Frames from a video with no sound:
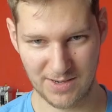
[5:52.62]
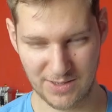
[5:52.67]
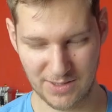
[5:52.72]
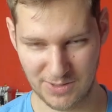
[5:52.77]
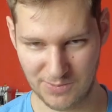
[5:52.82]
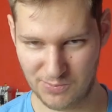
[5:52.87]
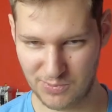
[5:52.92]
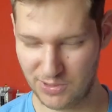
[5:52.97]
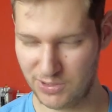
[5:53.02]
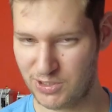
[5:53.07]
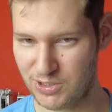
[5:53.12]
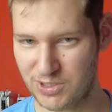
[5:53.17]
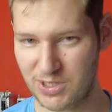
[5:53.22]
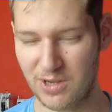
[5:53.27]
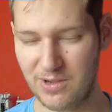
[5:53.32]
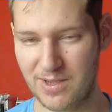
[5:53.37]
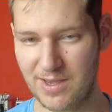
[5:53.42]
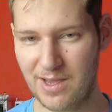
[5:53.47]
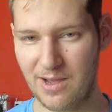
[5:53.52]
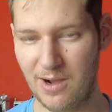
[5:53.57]
You probably just
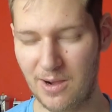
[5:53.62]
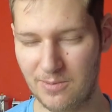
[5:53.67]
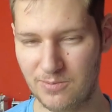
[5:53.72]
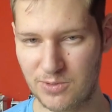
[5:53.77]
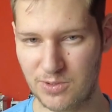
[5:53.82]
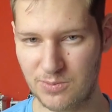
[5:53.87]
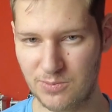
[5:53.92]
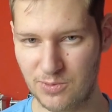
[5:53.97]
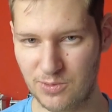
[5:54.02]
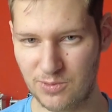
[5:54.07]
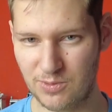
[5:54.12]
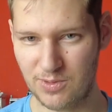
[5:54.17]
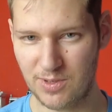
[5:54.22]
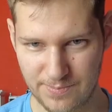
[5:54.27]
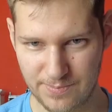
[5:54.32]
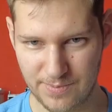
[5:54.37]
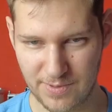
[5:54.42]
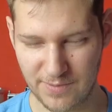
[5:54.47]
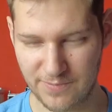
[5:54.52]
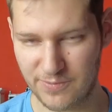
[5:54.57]
don't get optimal
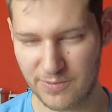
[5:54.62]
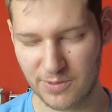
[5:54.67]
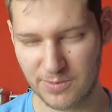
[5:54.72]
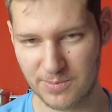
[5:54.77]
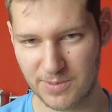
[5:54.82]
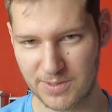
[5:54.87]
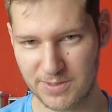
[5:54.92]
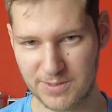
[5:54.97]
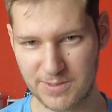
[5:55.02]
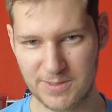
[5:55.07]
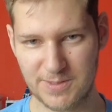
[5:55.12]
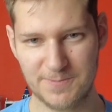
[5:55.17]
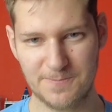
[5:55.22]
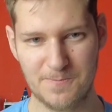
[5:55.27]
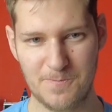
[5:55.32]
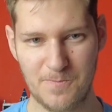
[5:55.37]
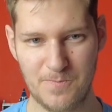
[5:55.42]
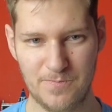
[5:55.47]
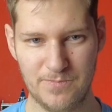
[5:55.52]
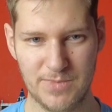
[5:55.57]
performance.
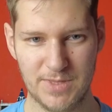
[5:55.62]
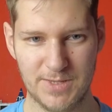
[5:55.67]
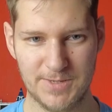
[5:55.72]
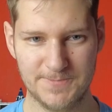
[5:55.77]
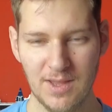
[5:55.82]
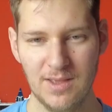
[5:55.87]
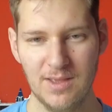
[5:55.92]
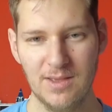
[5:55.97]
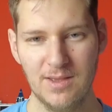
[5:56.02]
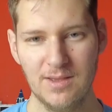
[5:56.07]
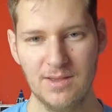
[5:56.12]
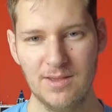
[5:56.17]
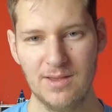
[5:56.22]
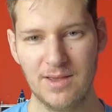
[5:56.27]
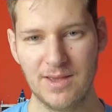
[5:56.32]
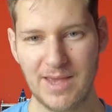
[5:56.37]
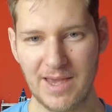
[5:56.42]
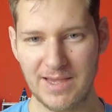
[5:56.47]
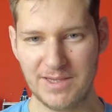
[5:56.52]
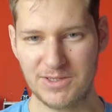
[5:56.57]

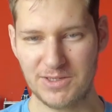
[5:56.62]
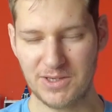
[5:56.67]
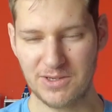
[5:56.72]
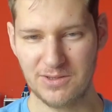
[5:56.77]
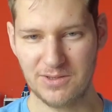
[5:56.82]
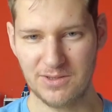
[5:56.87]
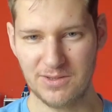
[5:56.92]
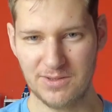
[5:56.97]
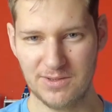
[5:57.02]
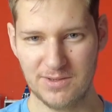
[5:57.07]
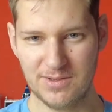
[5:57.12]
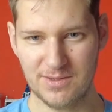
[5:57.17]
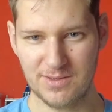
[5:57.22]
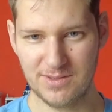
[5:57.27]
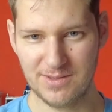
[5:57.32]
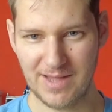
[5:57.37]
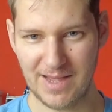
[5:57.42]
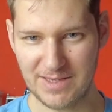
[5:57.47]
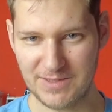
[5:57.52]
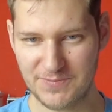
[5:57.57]
Okay, so
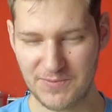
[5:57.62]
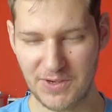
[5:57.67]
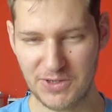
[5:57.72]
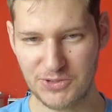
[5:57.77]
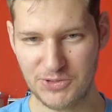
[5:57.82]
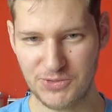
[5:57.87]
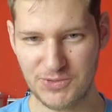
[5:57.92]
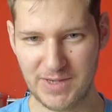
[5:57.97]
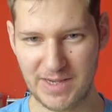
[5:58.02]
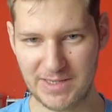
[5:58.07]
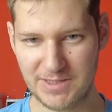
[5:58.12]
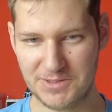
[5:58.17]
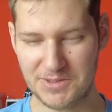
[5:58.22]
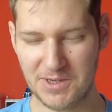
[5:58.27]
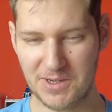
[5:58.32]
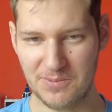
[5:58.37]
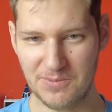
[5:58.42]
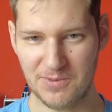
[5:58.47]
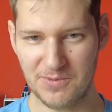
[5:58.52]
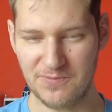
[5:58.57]
that's Virtual
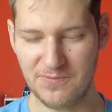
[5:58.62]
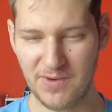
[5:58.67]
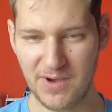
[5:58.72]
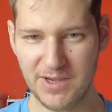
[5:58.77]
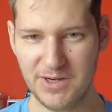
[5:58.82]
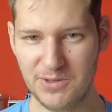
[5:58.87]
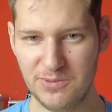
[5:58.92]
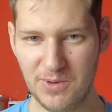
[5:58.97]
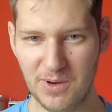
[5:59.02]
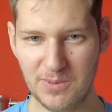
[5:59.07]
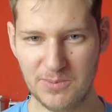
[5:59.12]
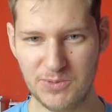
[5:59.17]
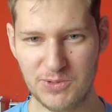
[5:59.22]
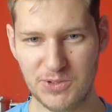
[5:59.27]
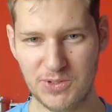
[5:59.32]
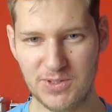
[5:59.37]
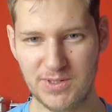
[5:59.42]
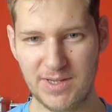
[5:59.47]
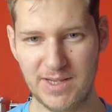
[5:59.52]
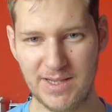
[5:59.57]
Desktop. The final
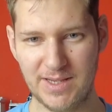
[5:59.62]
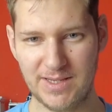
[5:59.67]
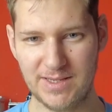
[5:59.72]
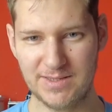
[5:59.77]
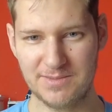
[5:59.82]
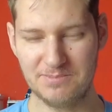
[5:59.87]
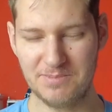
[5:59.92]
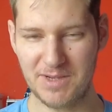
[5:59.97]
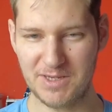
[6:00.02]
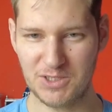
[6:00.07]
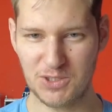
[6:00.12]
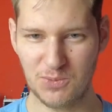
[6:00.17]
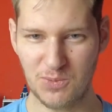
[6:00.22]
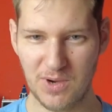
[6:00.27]
option is Meta